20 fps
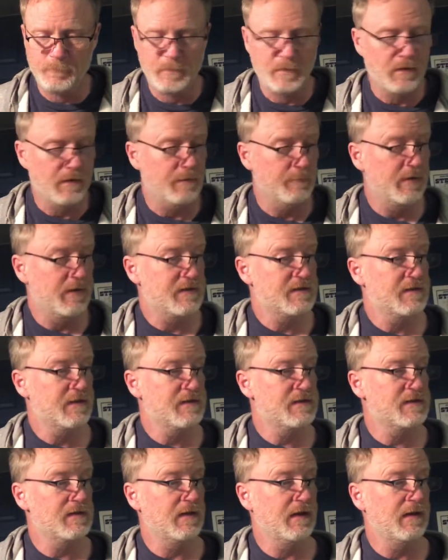But
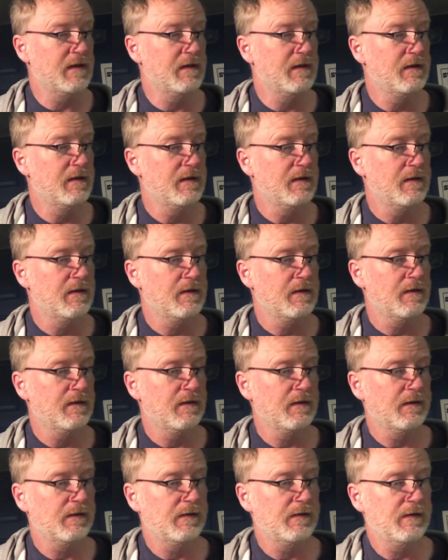since then,
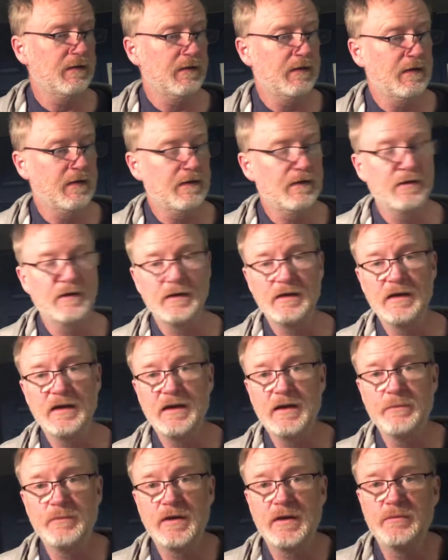and again,
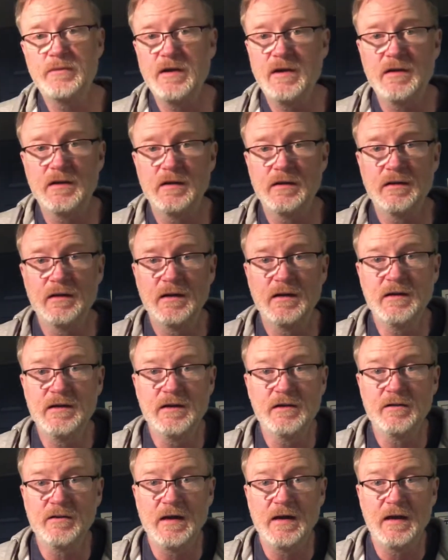I'm not a
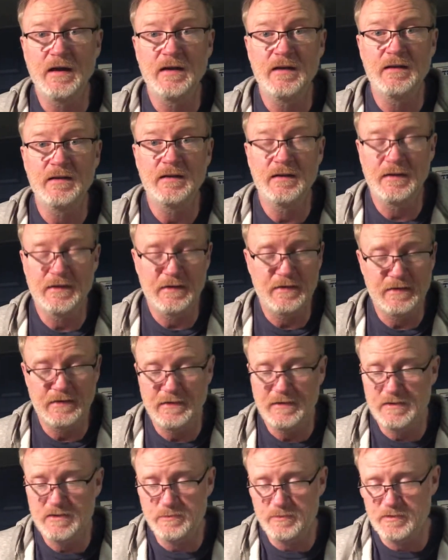gearhead.
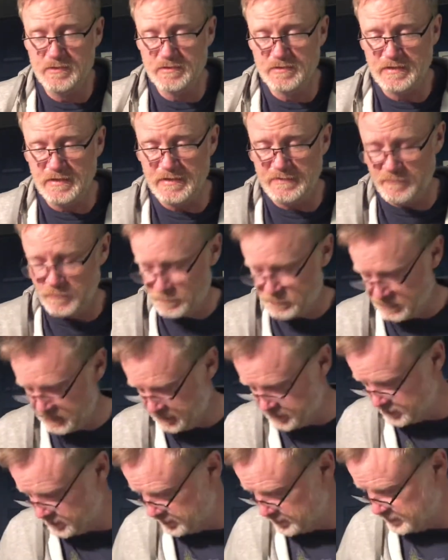This was just kind of a
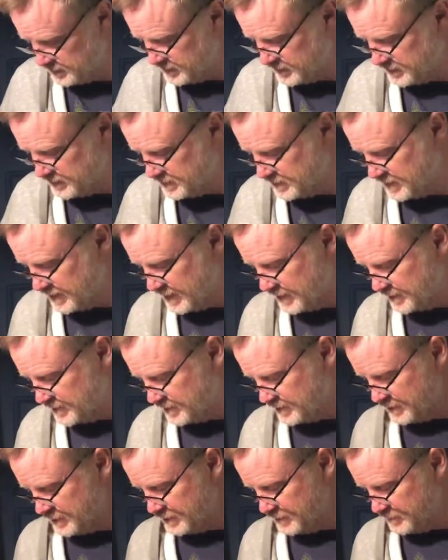project. It sat
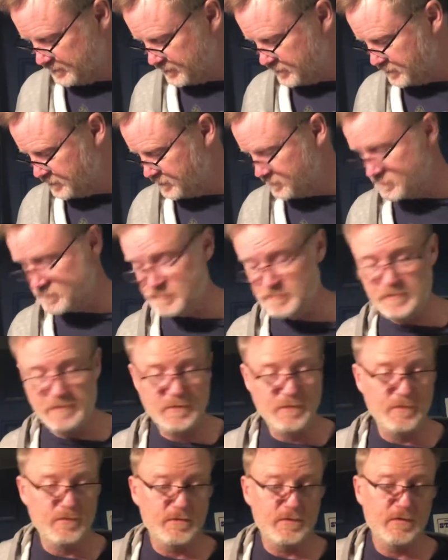for years and
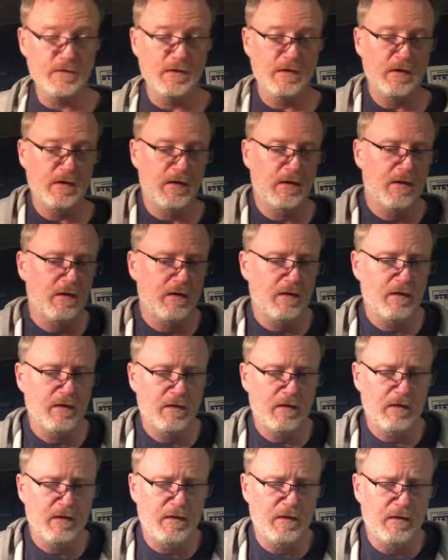years,
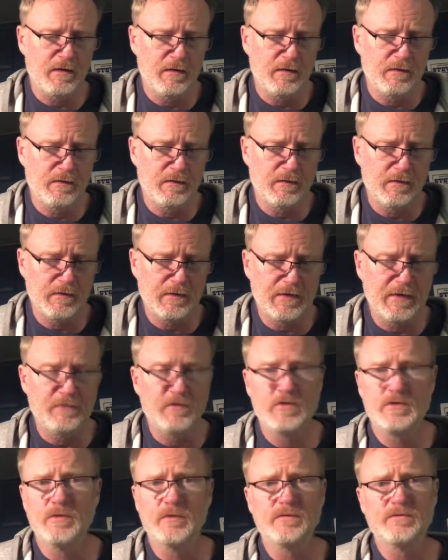and I gave it
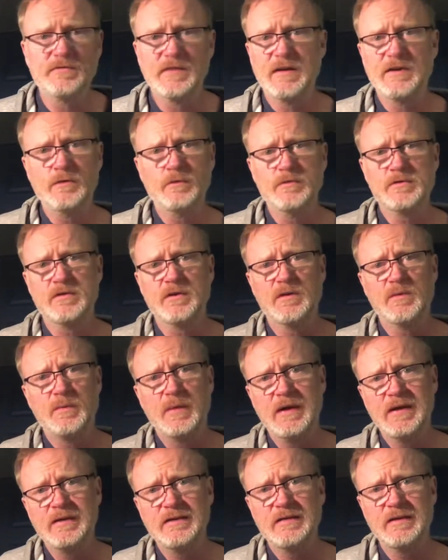to a friend who was going to
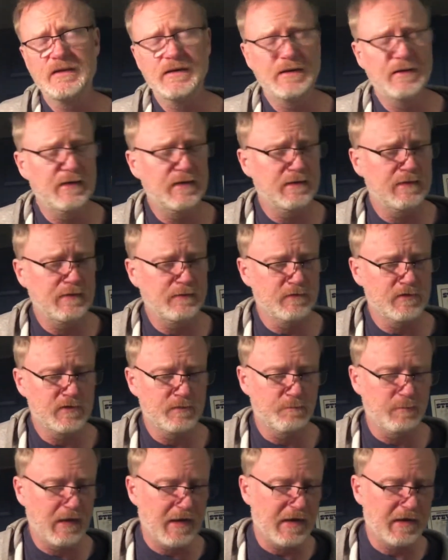paint it, and it was
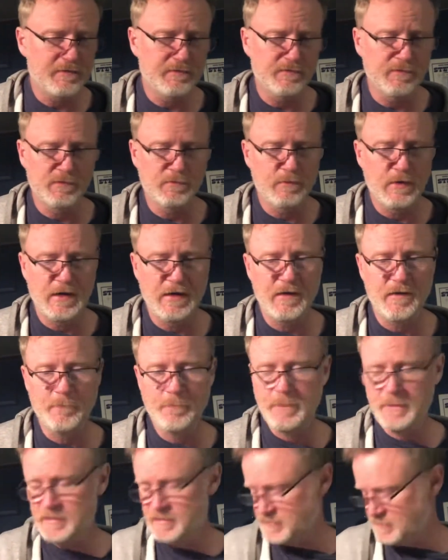black for a while.
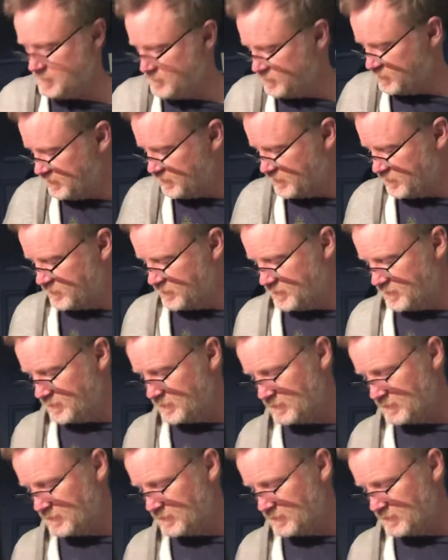But anyway,